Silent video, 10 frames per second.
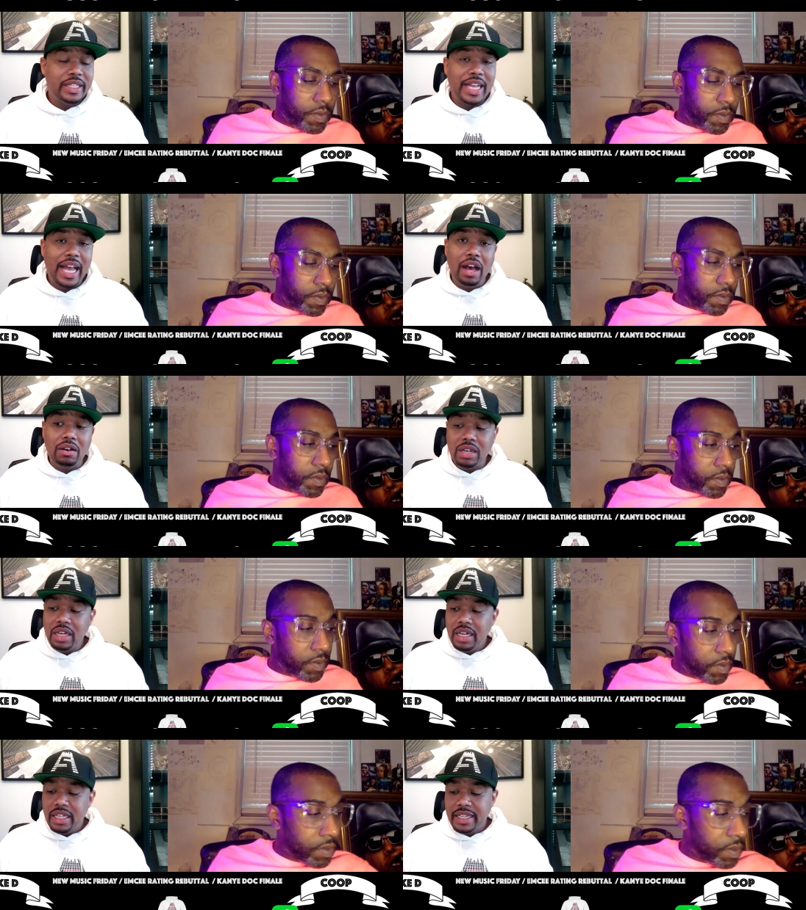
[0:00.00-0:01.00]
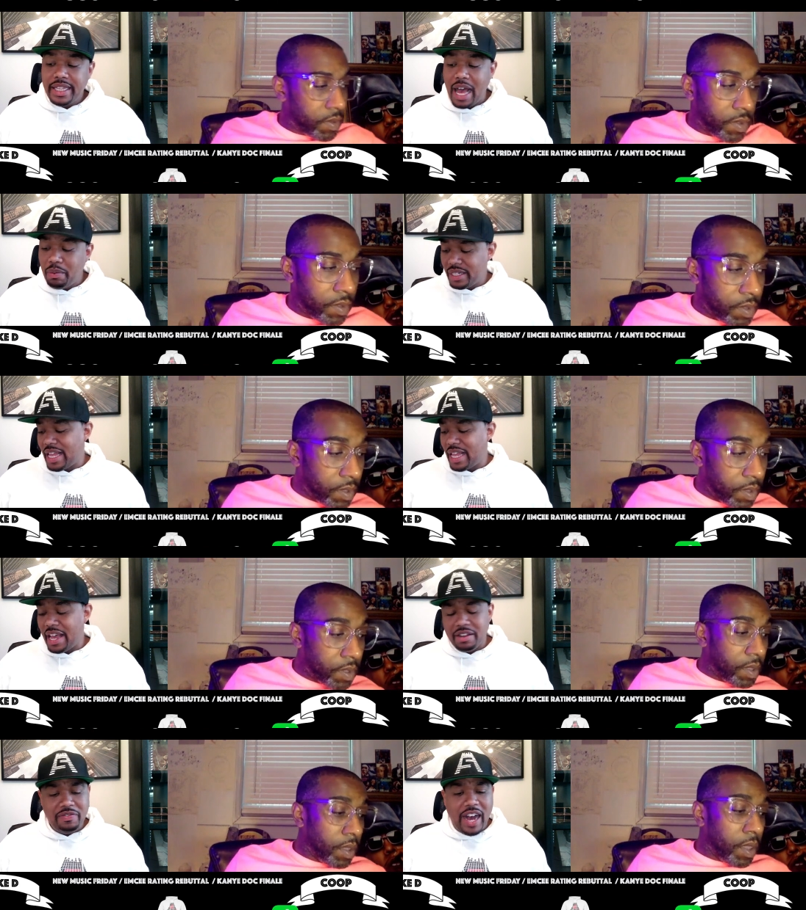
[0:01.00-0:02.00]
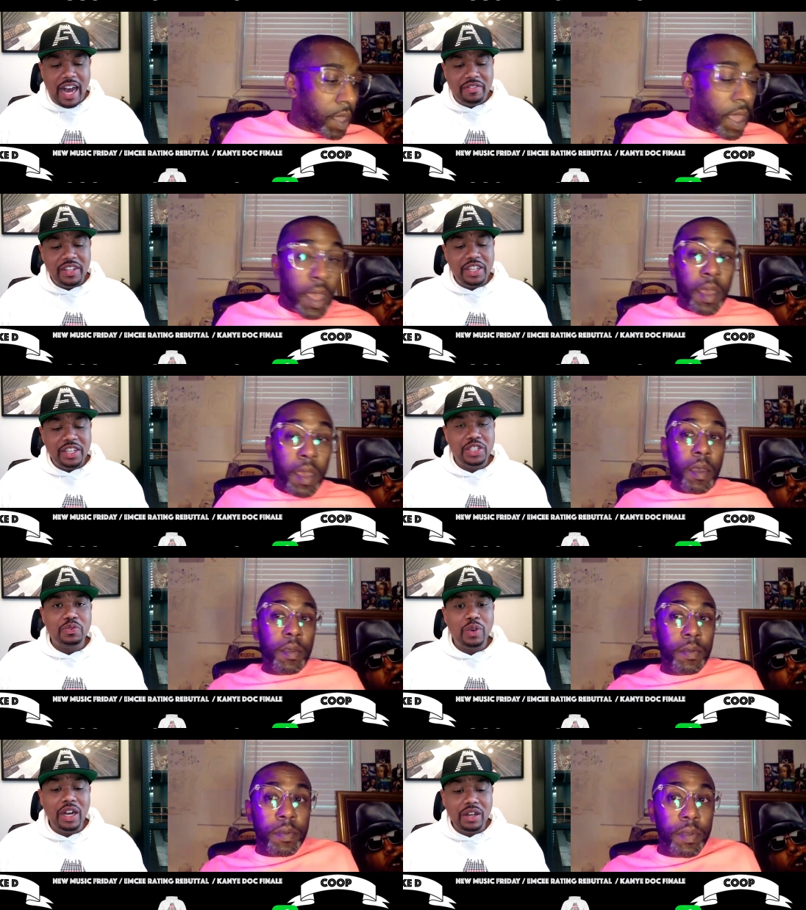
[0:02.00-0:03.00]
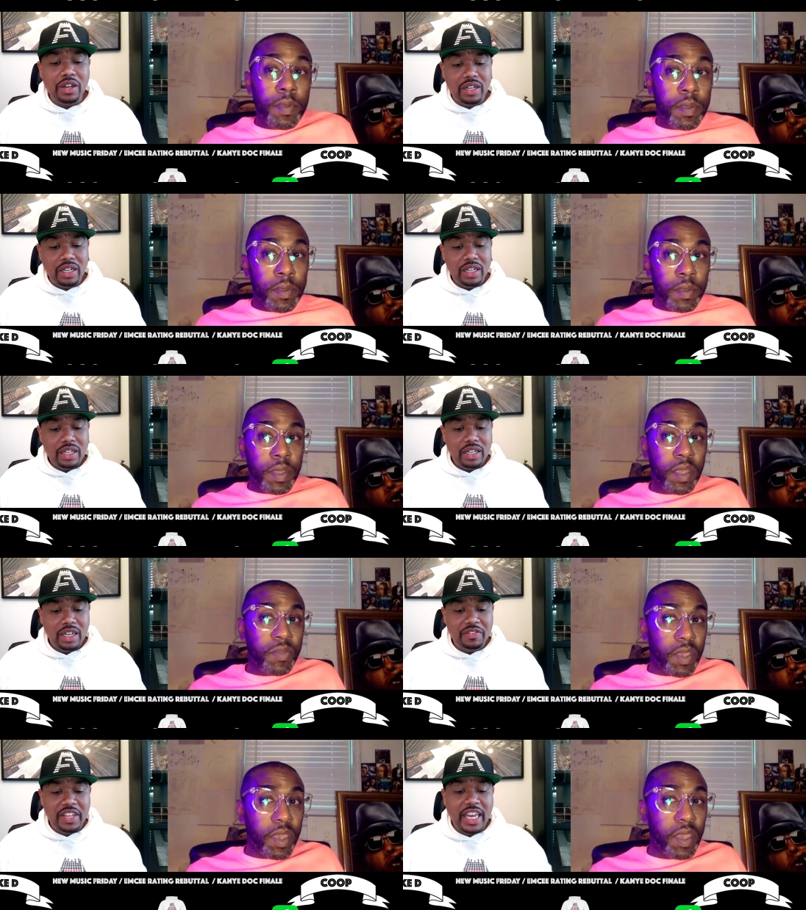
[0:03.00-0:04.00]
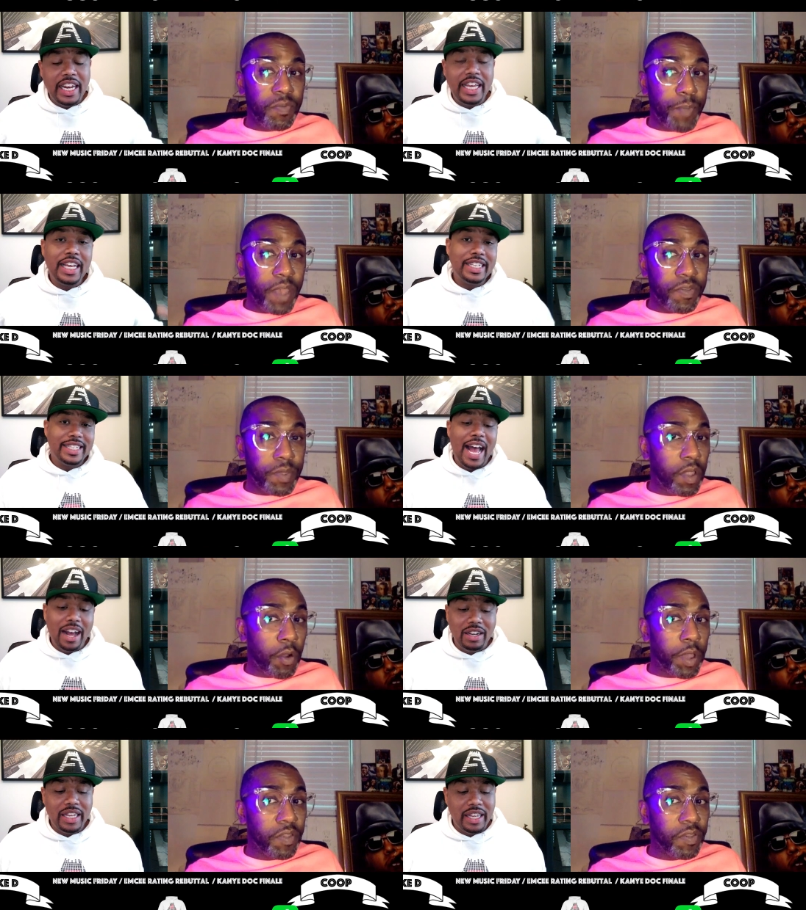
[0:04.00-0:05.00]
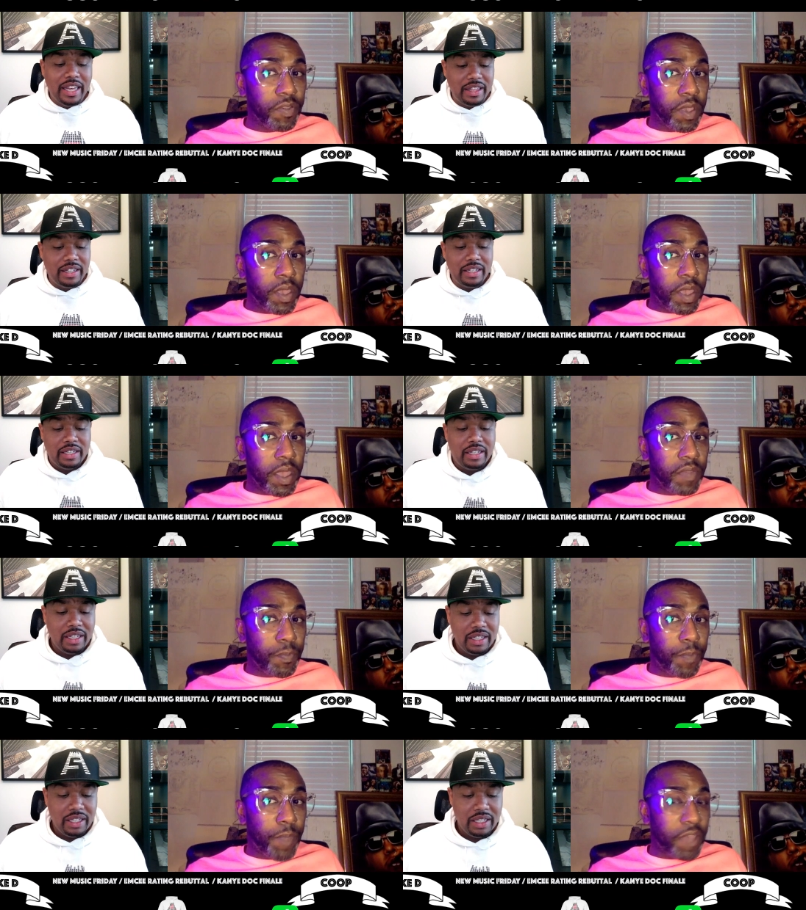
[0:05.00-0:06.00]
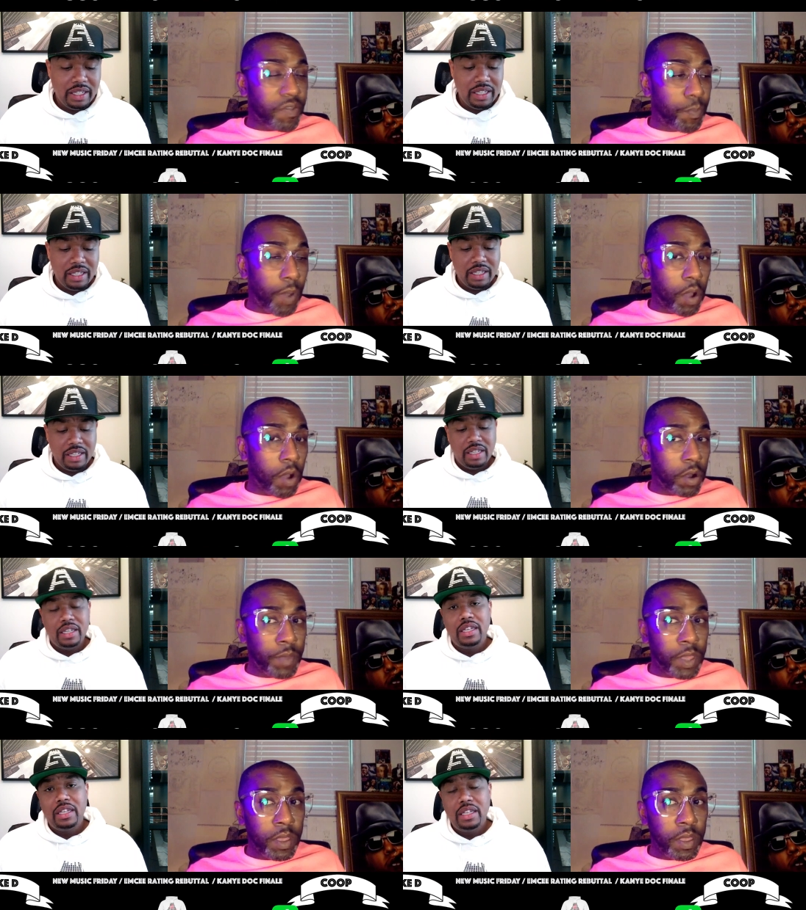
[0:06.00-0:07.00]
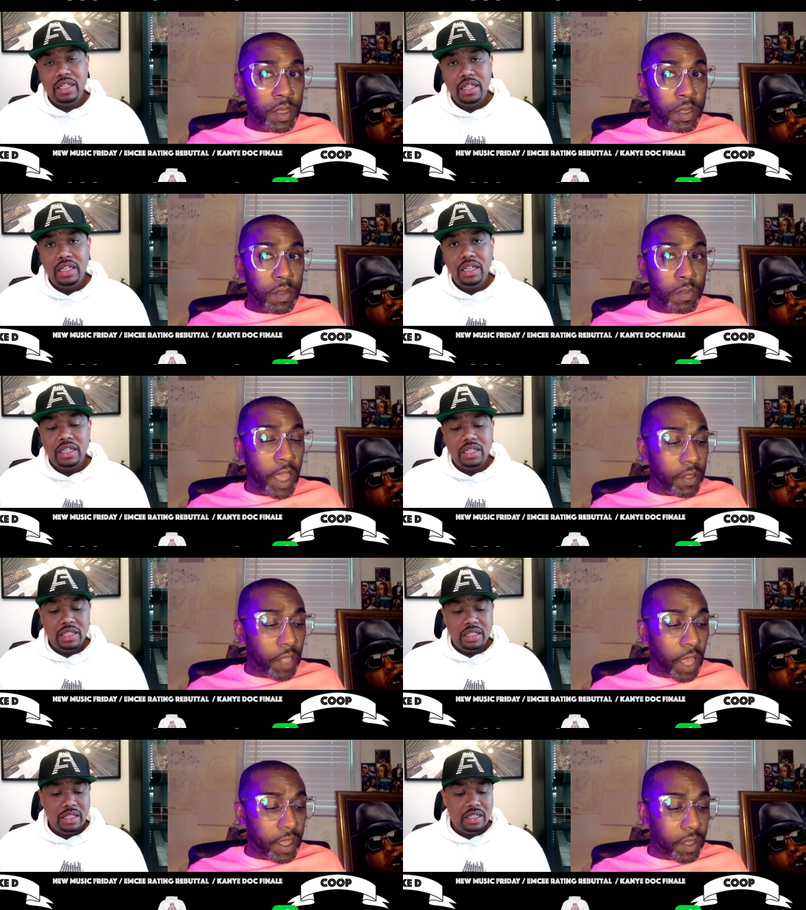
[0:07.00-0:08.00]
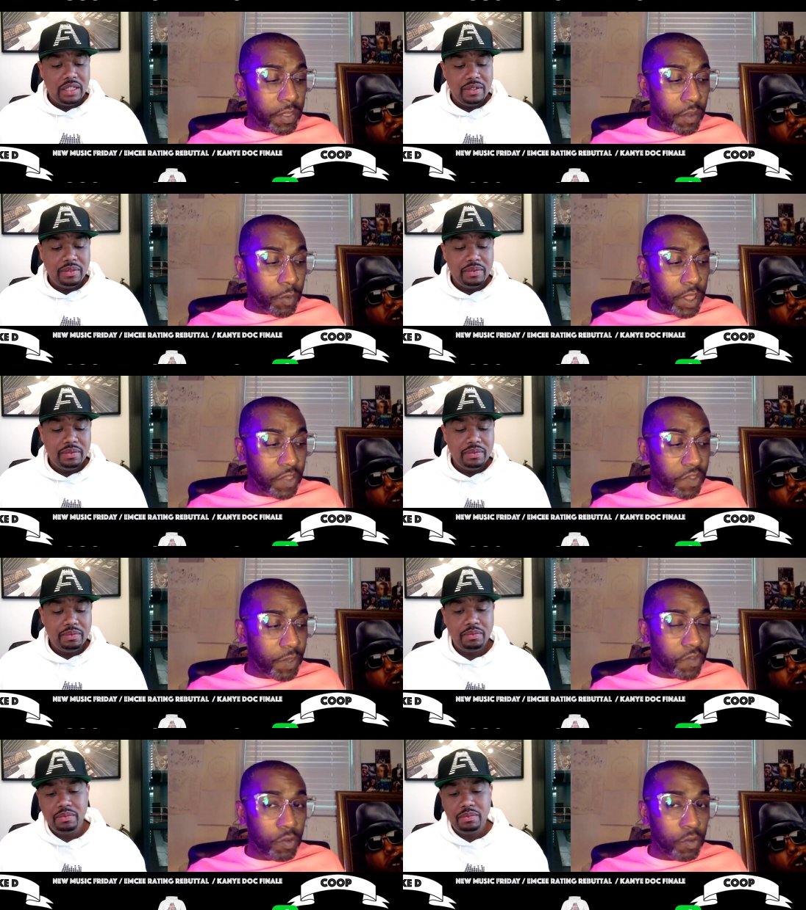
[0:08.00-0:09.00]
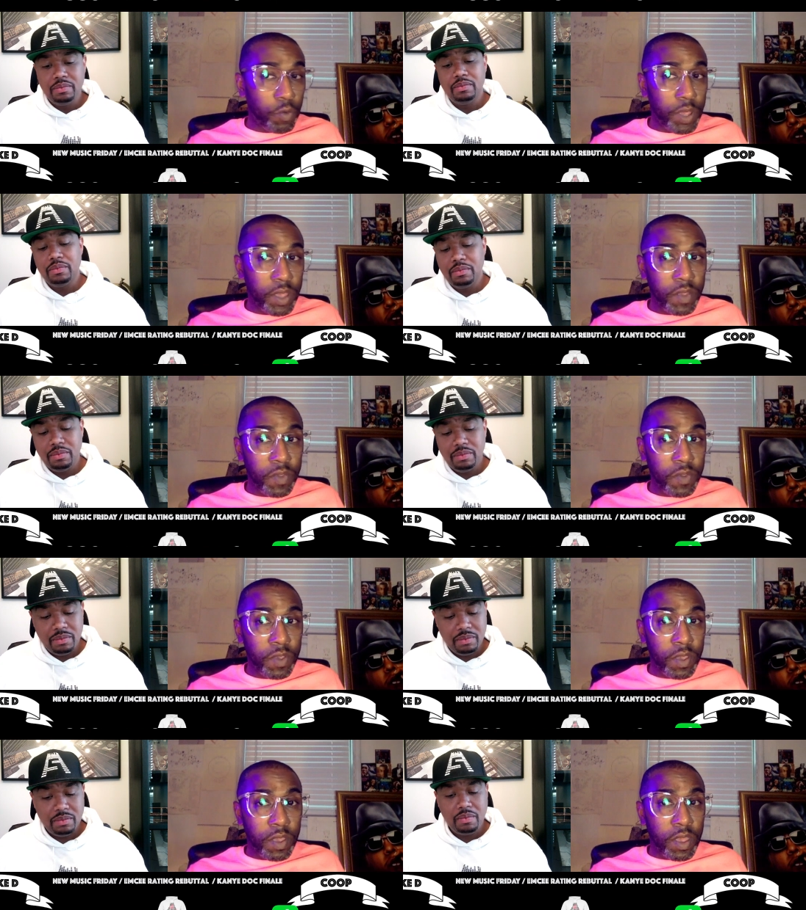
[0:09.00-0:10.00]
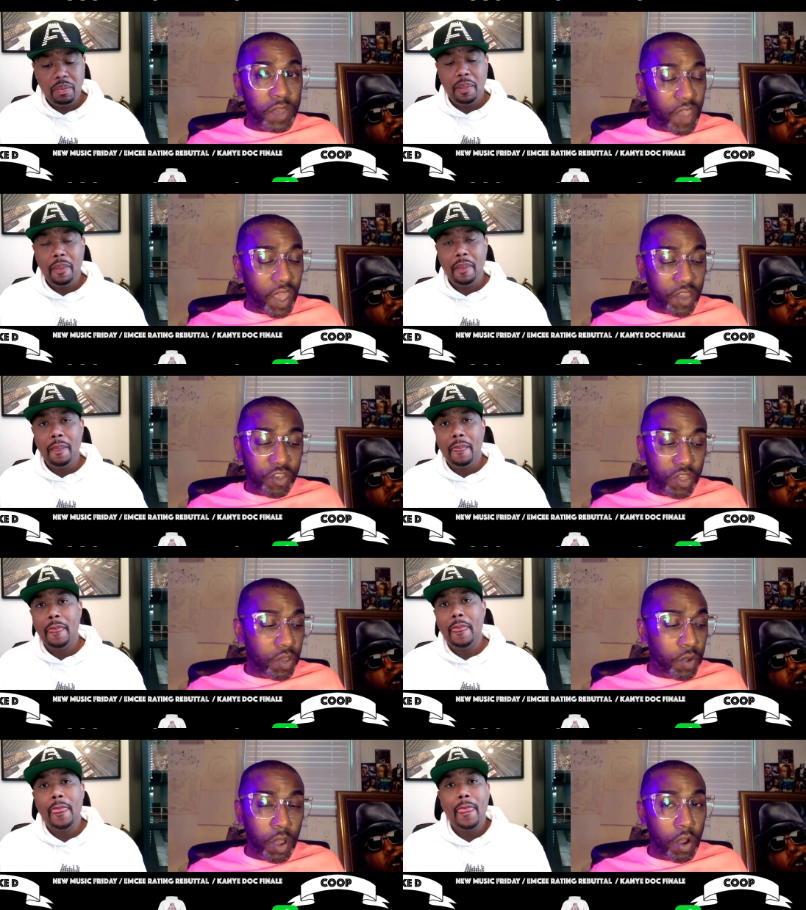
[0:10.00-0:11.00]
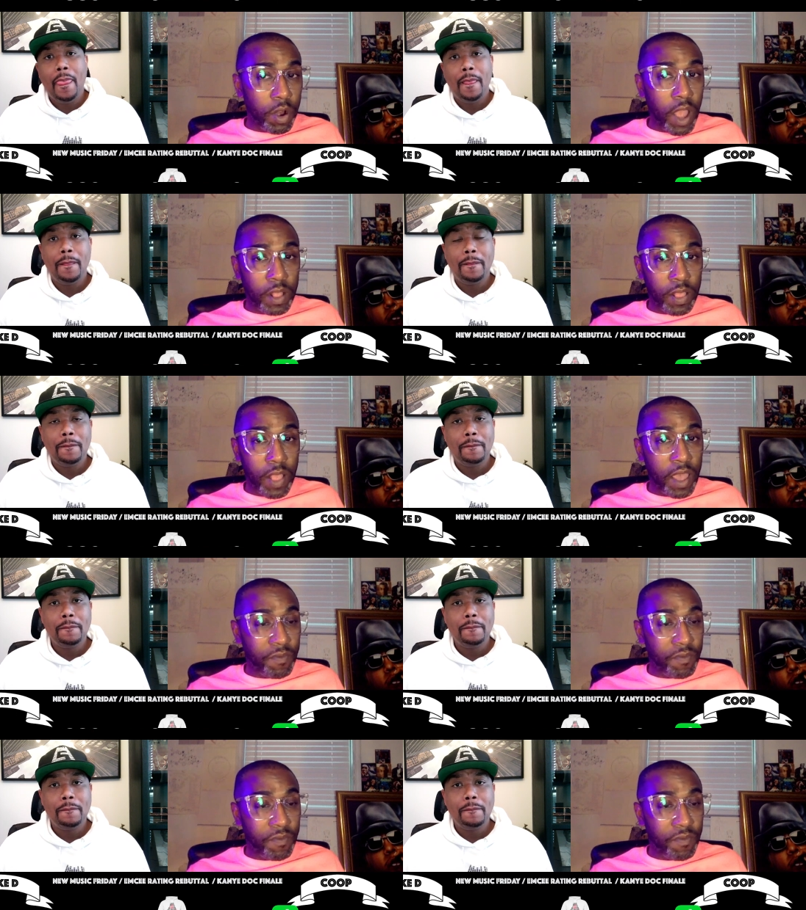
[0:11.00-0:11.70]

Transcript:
Speaker 1: Doubt, that was like five years of work of his, getting his, his style together.
Speaker 2: His, his best bar to me, like like that really speaks to who he is, is actually on Hard Knock